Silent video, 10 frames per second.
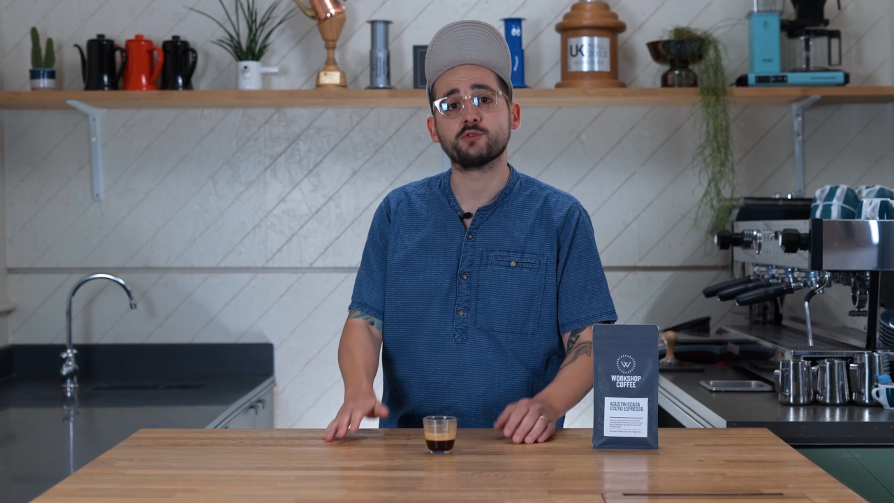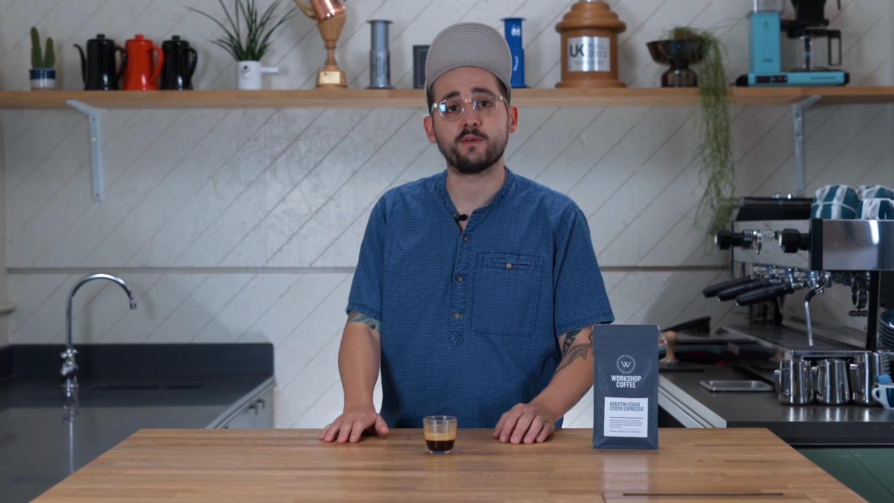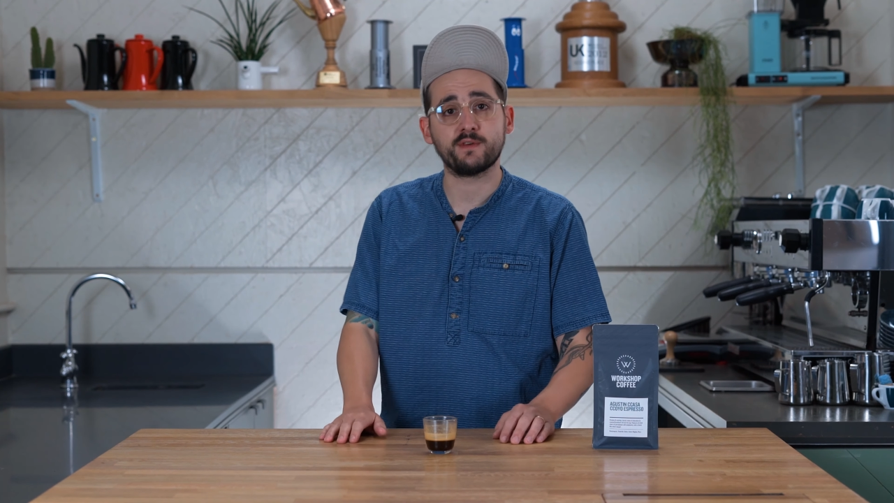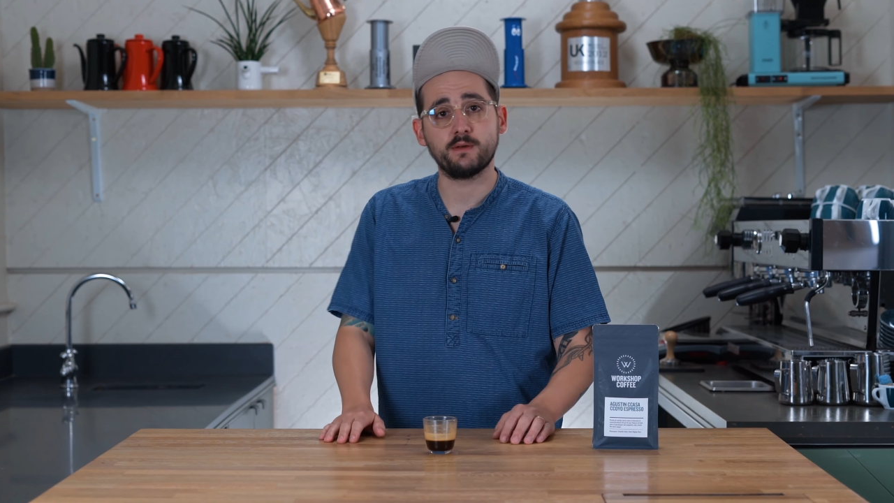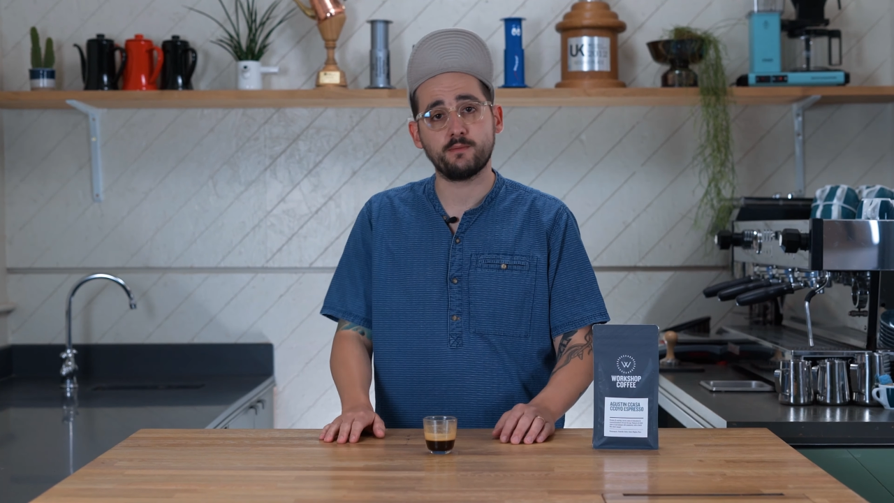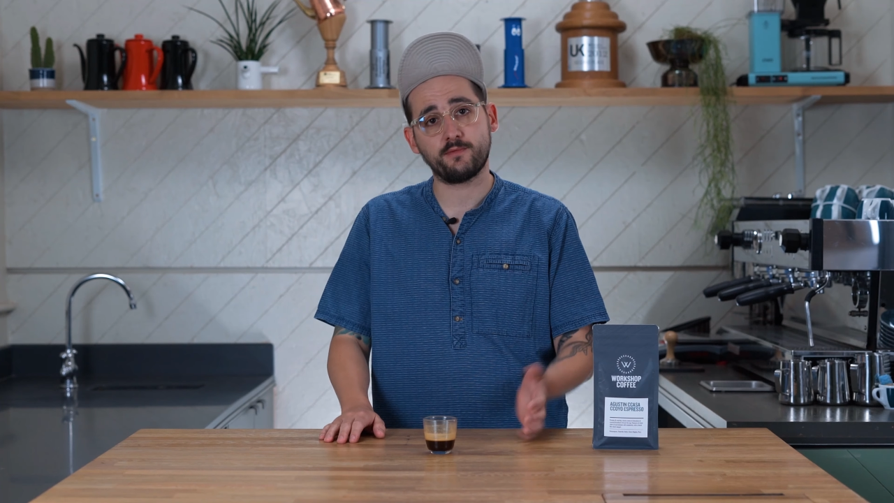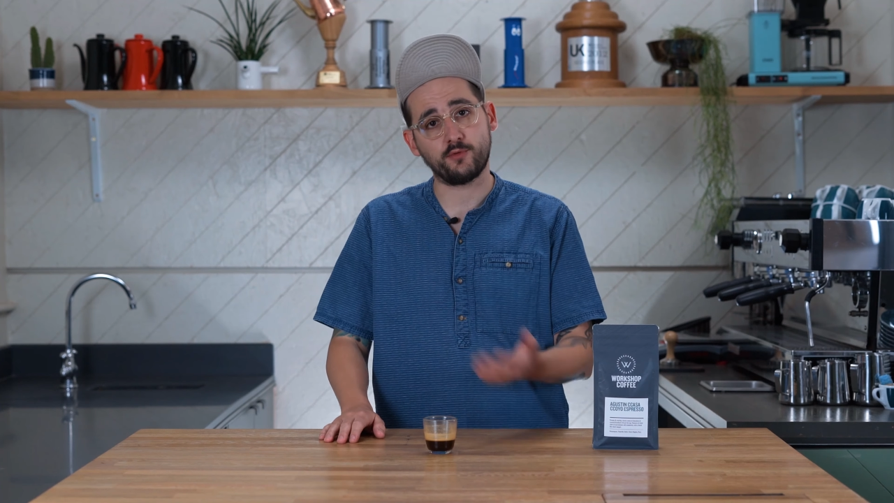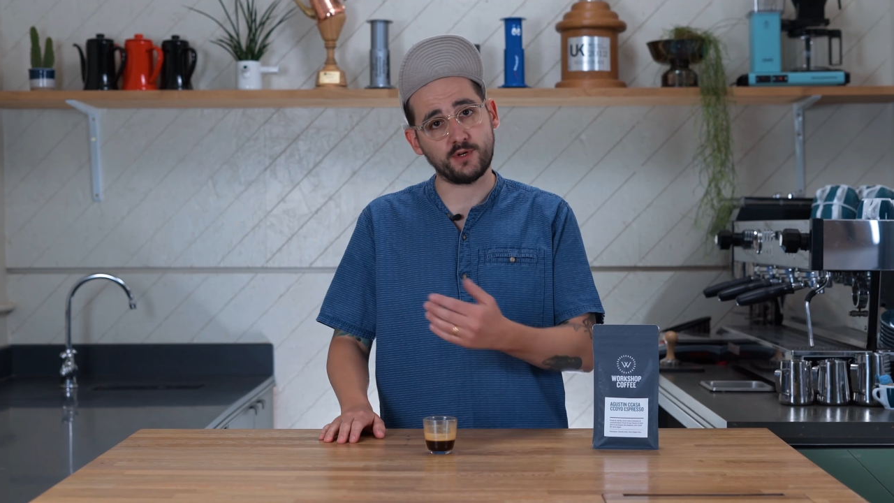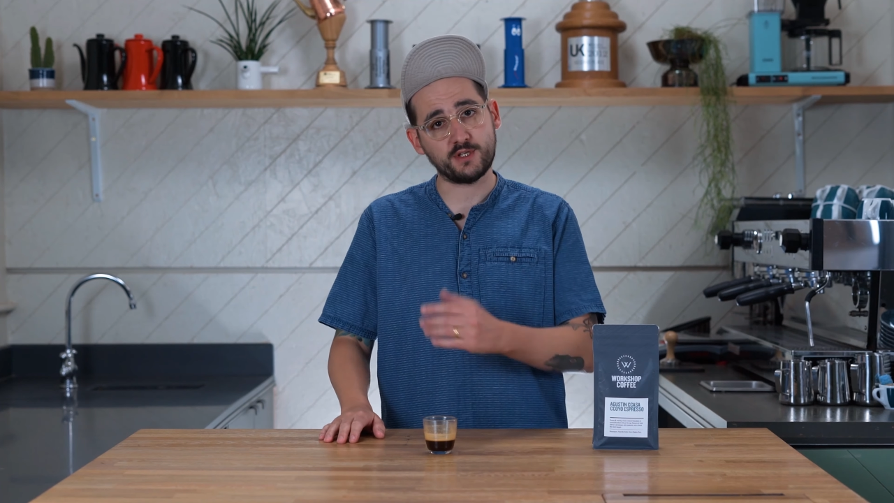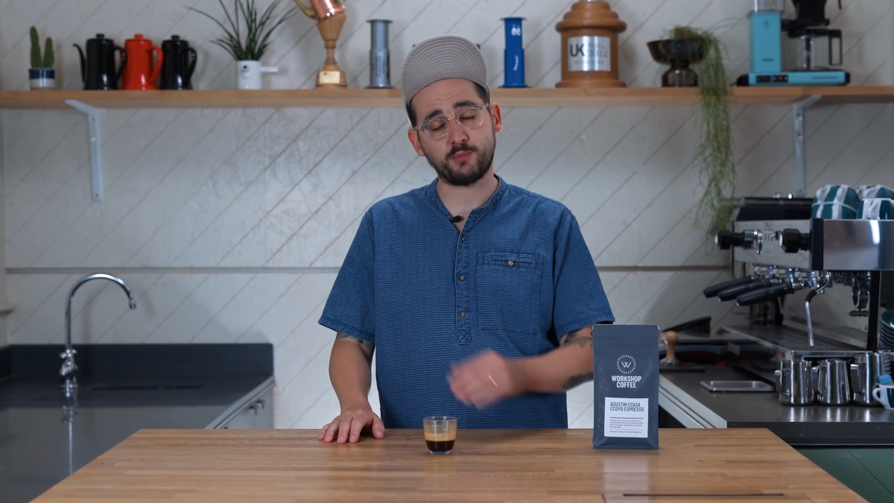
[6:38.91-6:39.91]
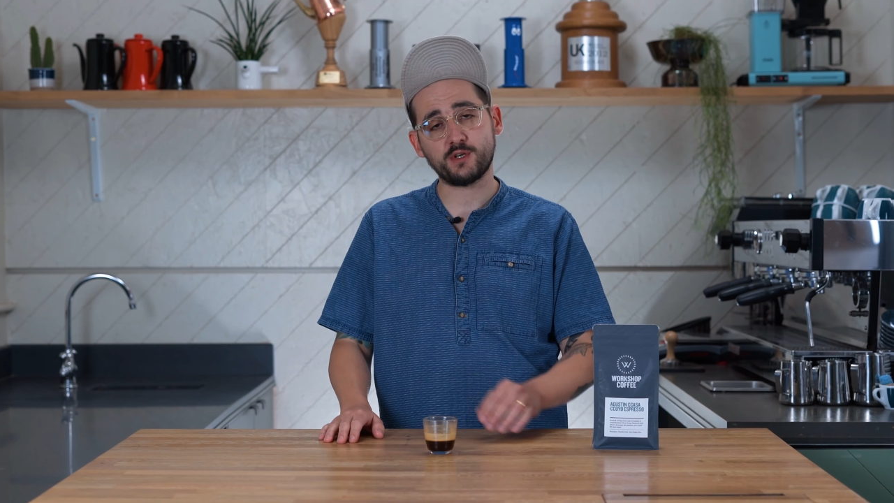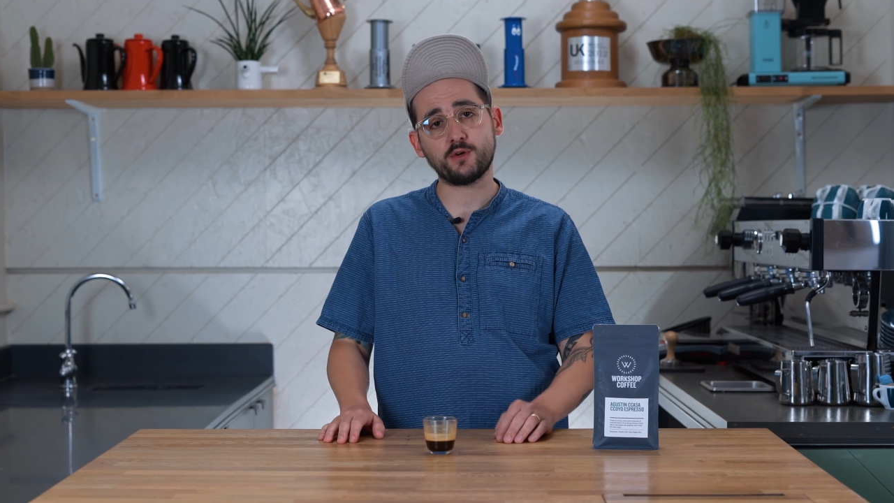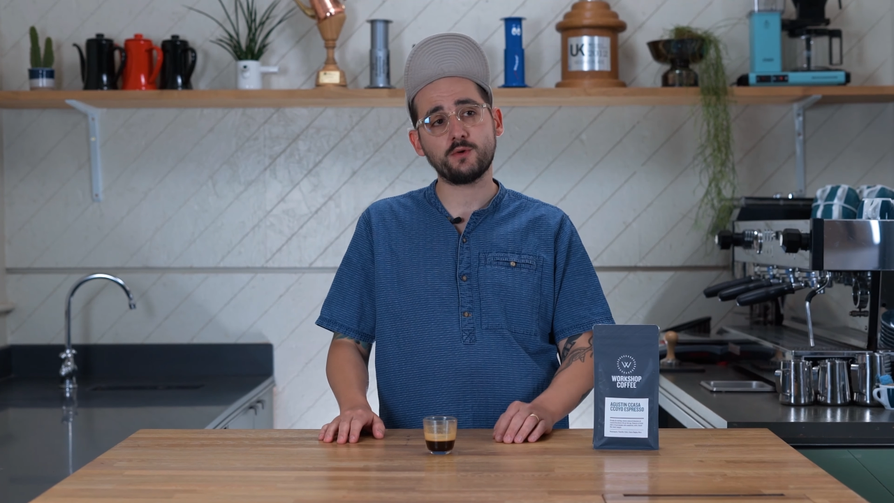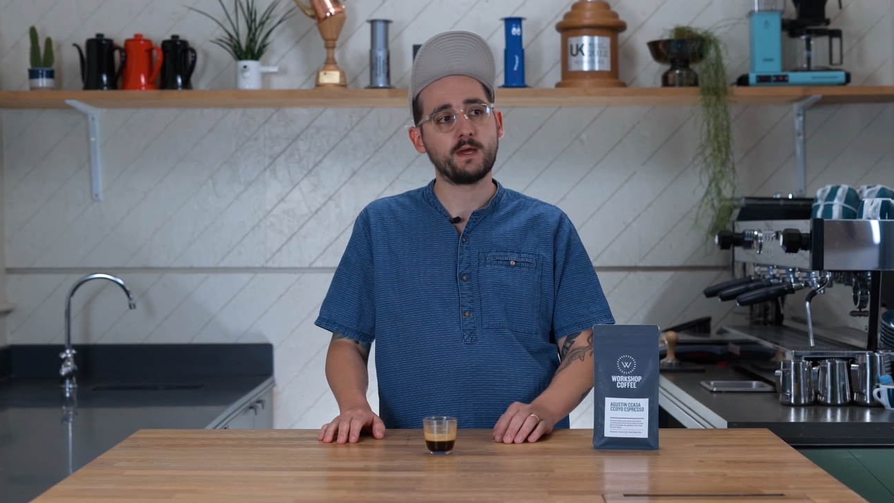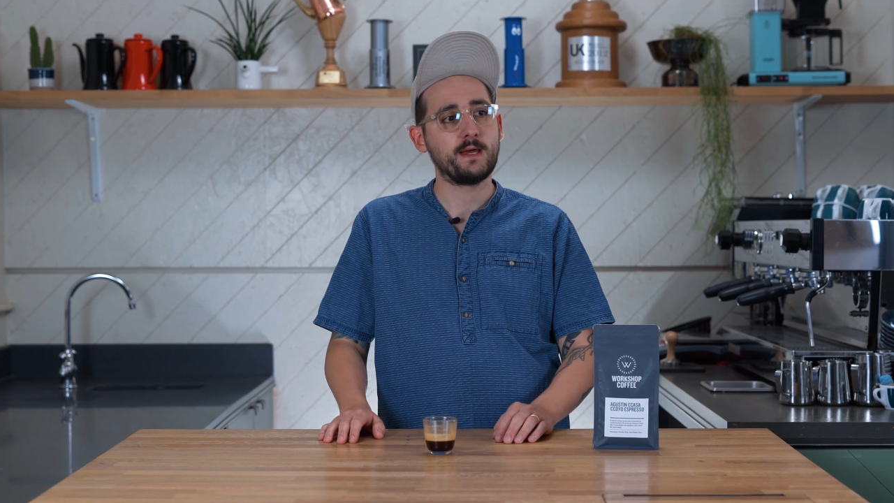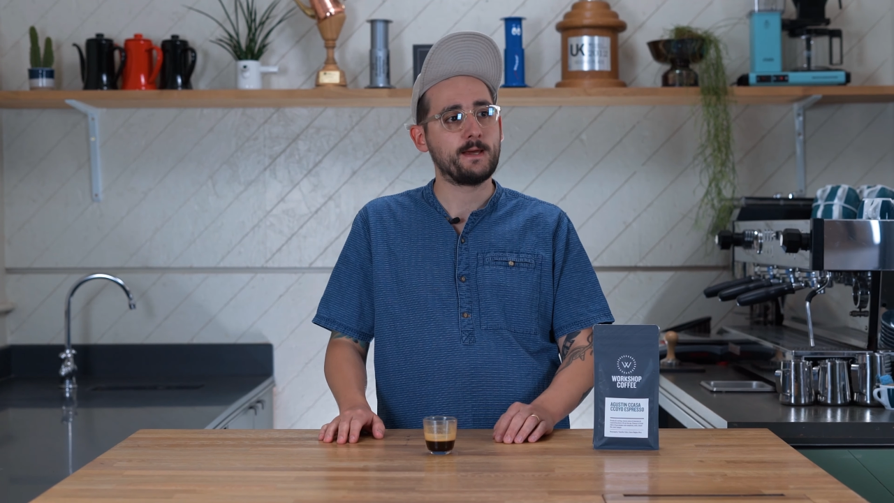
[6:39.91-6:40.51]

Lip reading: coffee for espresso,